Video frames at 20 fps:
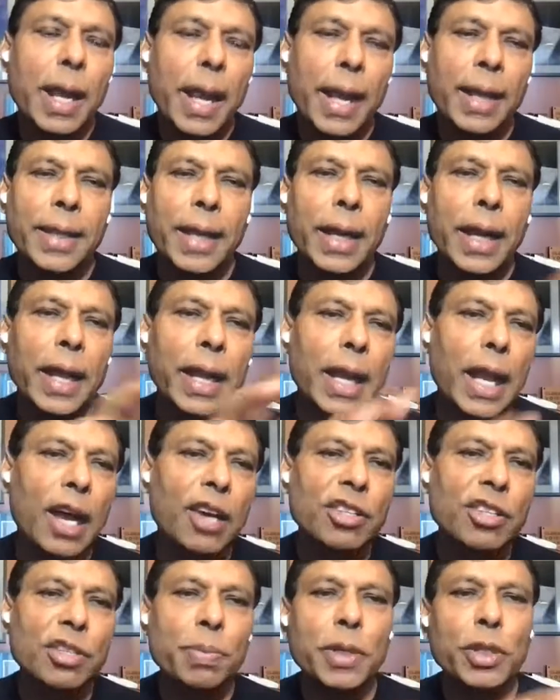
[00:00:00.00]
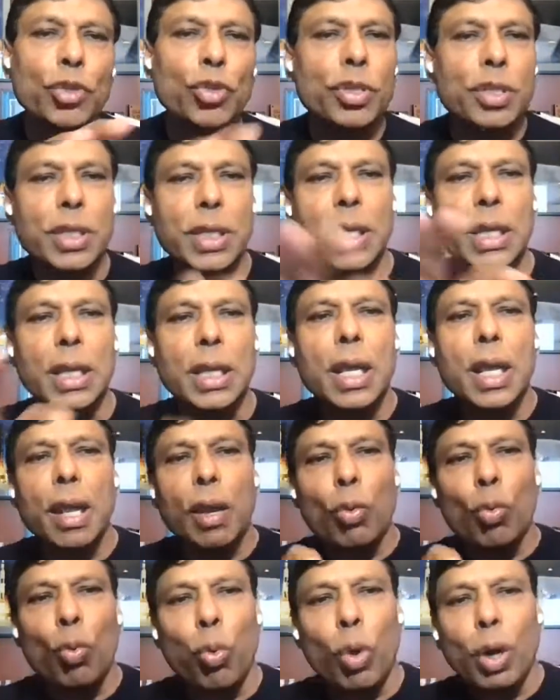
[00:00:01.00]
and that allows me to see
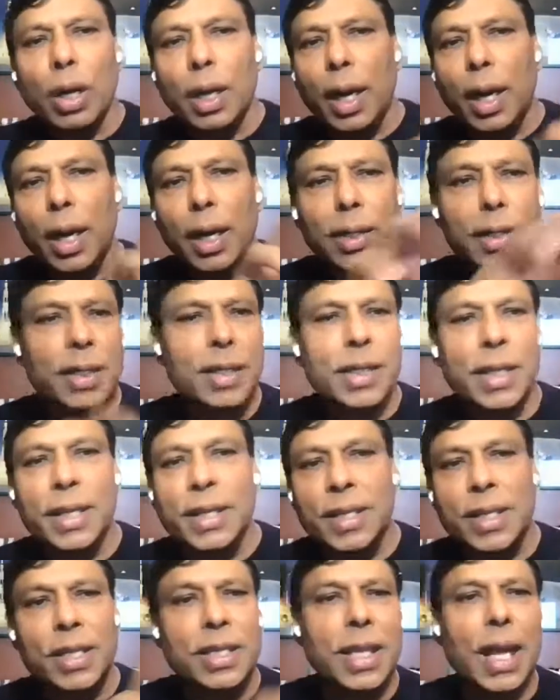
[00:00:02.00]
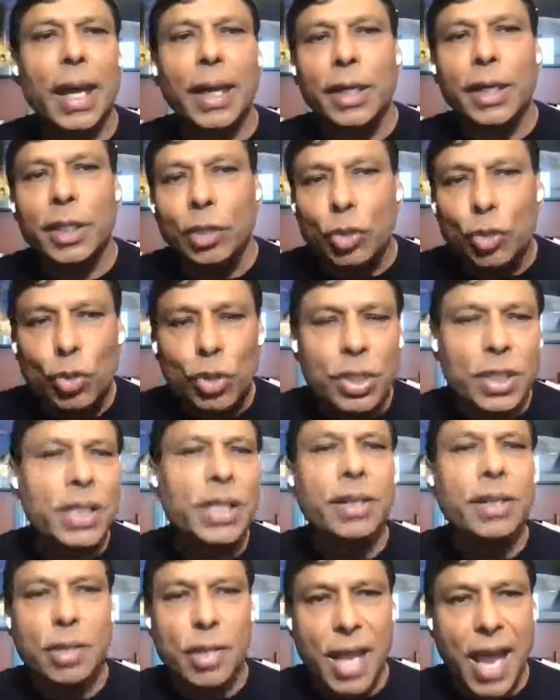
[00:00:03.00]
what are the things starting to
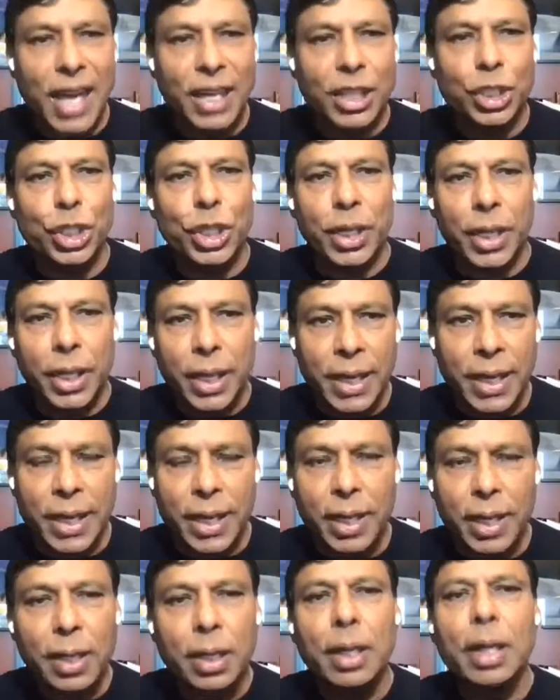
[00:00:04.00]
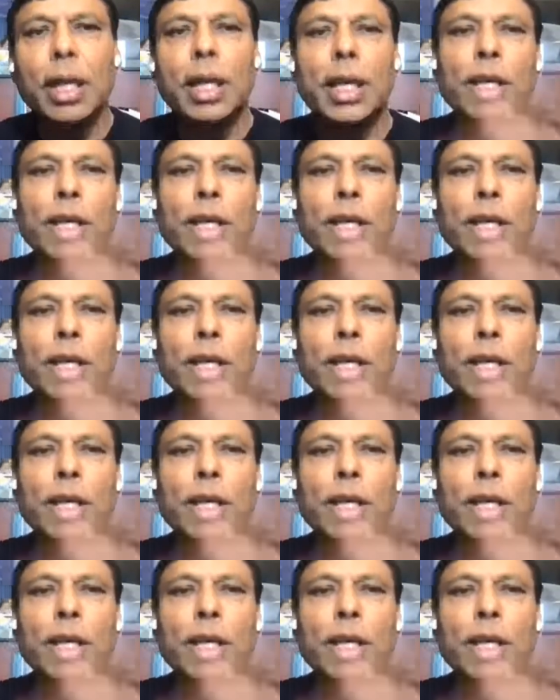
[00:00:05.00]
see traction here